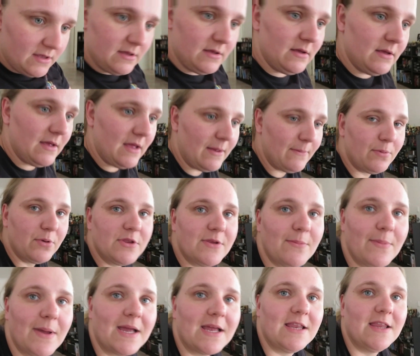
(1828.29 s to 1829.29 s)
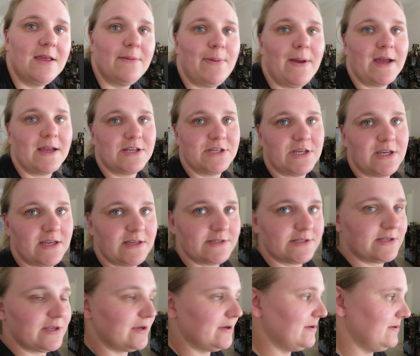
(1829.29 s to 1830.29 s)
and put them back in their packaging.
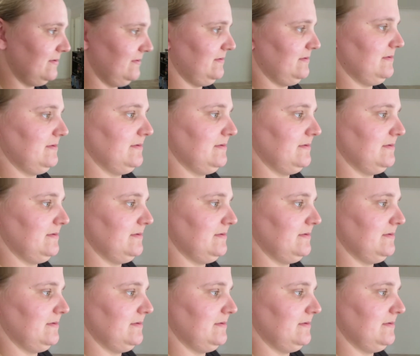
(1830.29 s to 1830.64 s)
So